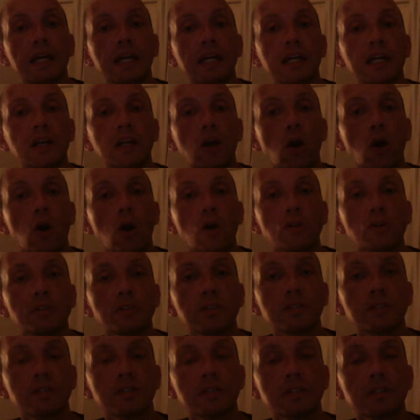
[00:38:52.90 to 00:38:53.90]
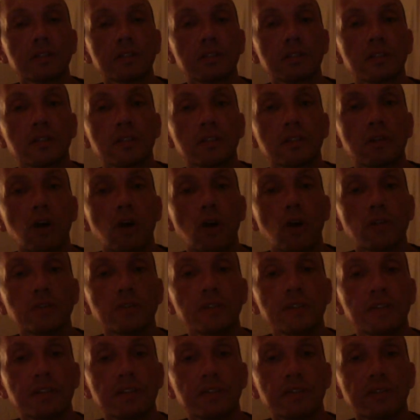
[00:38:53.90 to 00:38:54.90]

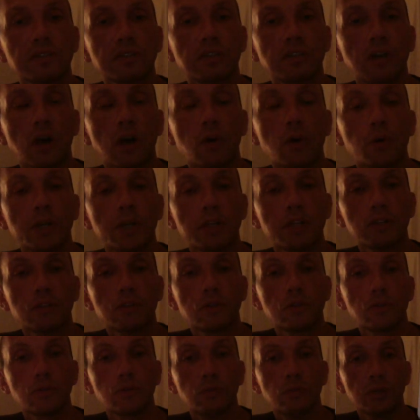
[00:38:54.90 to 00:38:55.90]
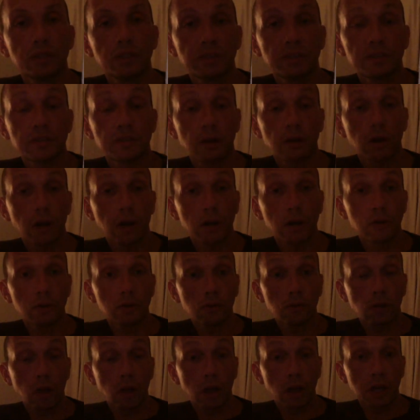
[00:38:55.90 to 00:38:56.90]
causes us to go into, this is our
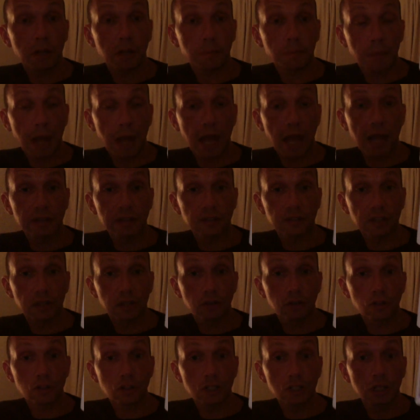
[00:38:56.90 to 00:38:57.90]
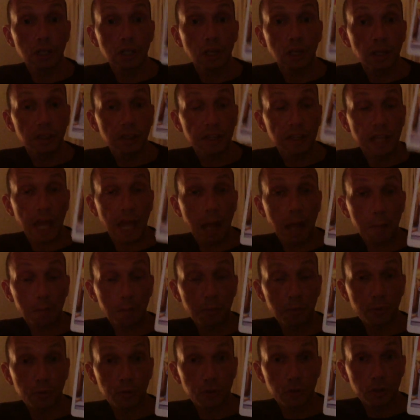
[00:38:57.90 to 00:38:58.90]
underlying past energy, the
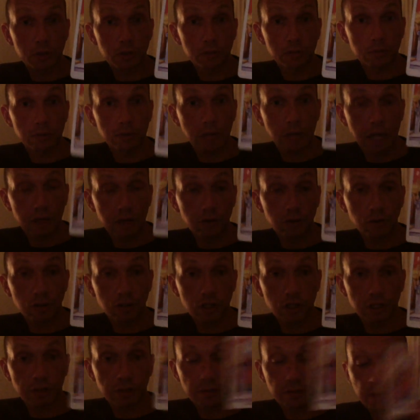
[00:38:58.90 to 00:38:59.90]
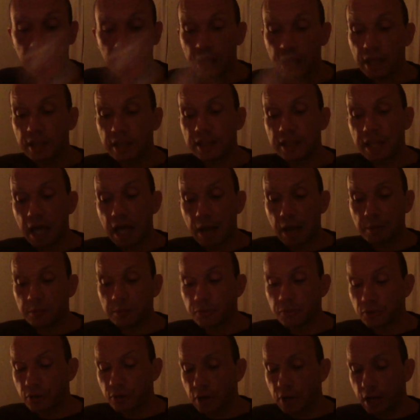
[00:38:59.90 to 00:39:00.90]
Emperor energy. The
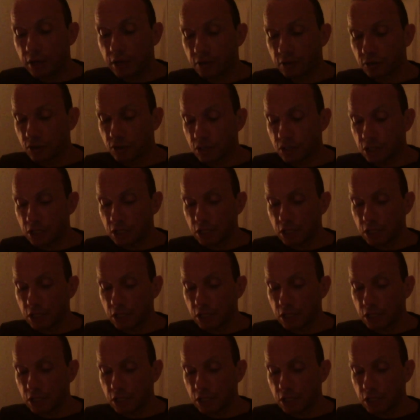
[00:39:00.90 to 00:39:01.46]
Emperor energy